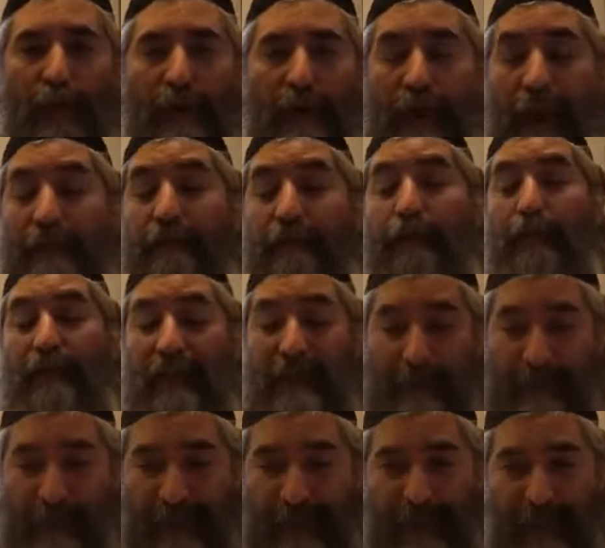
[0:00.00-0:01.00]
and for this
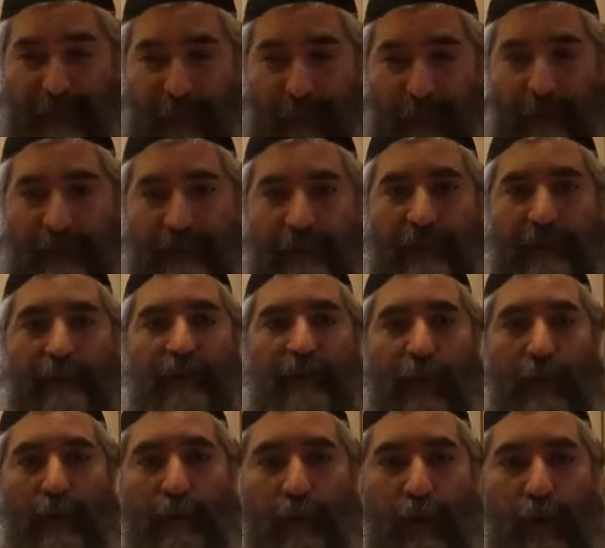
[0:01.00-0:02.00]
specific reason,
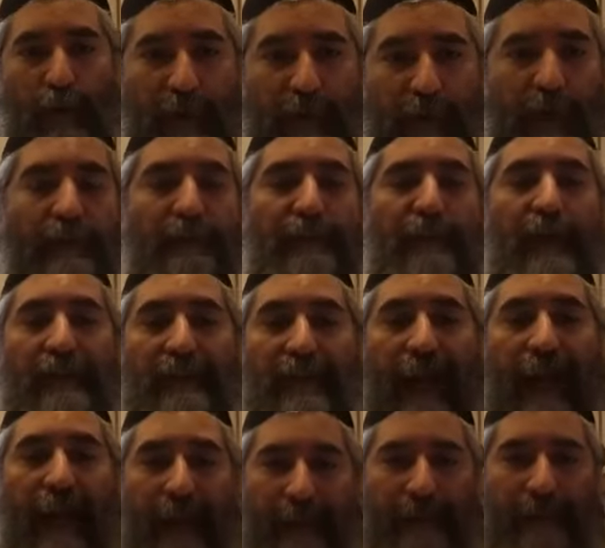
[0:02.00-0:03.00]
Shlomo will not be
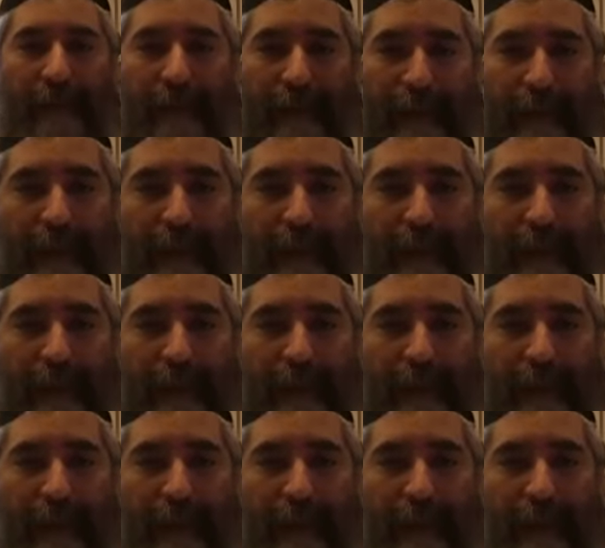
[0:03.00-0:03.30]
attacked